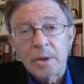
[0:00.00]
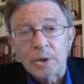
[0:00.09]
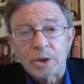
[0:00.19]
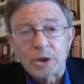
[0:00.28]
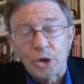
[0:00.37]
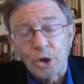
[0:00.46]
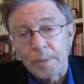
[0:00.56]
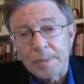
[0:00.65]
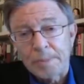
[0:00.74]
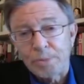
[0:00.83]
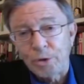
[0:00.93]
which is going to
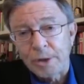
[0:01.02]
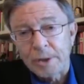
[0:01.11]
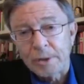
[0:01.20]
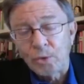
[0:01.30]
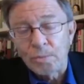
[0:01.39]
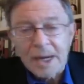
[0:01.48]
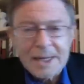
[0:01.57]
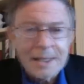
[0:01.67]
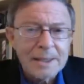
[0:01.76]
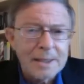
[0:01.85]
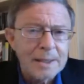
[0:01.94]
be put in
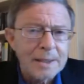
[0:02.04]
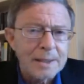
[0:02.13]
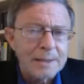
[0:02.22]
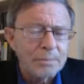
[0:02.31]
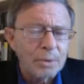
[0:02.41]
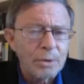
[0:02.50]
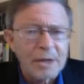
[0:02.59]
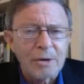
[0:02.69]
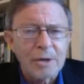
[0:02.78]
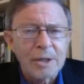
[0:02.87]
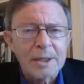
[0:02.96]
Romania and
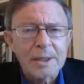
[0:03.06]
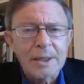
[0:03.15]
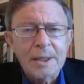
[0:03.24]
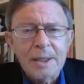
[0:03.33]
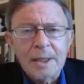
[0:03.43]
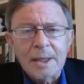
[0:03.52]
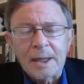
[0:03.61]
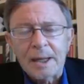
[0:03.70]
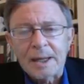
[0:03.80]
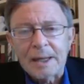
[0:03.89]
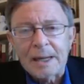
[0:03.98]
Bulgaria
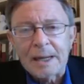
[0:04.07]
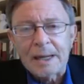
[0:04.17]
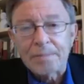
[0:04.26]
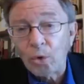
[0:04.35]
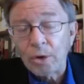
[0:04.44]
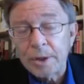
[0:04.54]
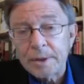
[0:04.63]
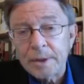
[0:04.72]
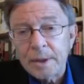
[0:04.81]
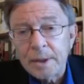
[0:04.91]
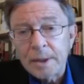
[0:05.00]
and Poland.